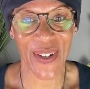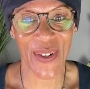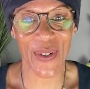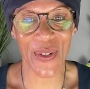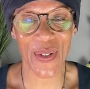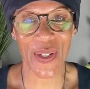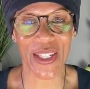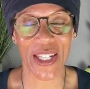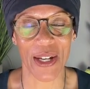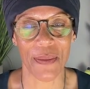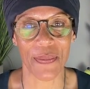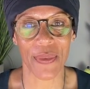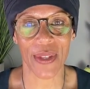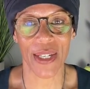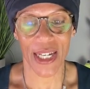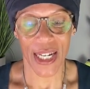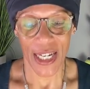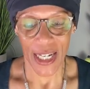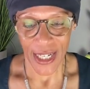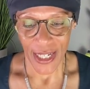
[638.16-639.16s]
Awesome.
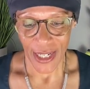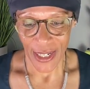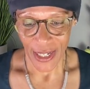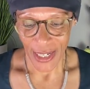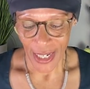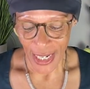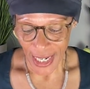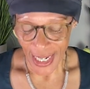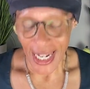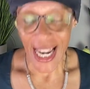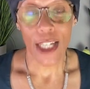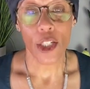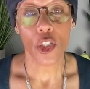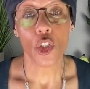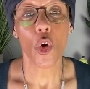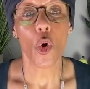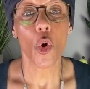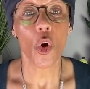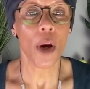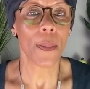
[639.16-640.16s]

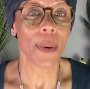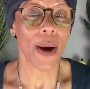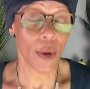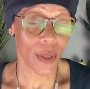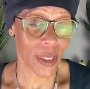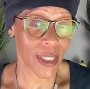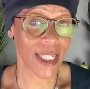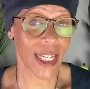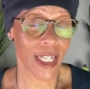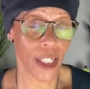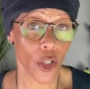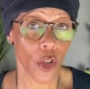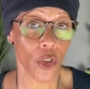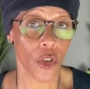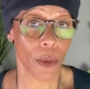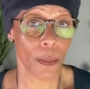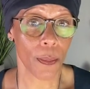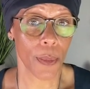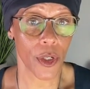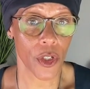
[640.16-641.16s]
Let's talk about signal
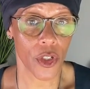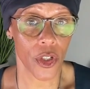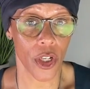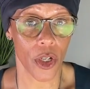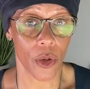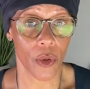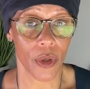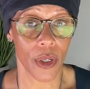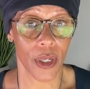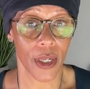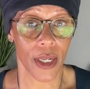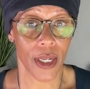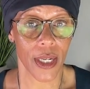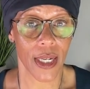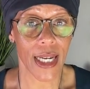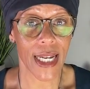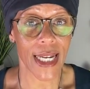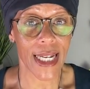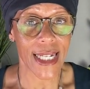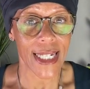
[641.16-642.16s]
number 2.
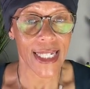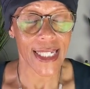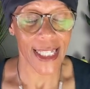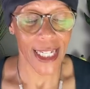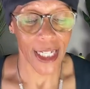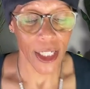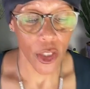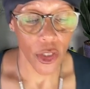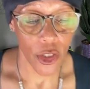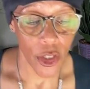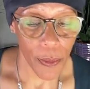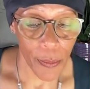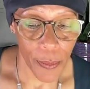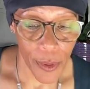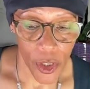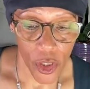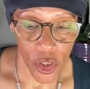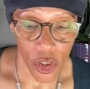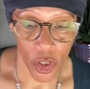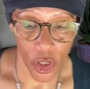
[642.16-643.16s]
Signal
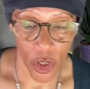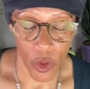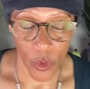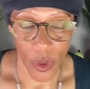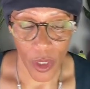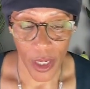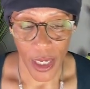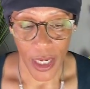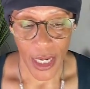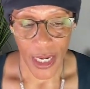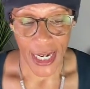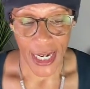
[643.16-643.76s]
number 2